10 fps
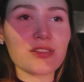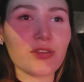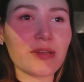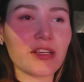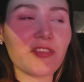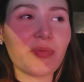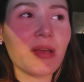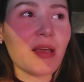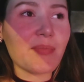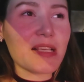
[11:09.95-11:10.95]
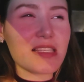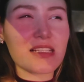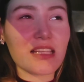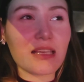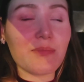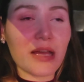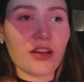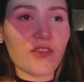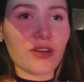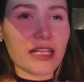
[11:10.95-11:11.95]
So we could have basically
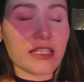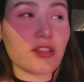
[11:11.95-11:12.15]
met her for like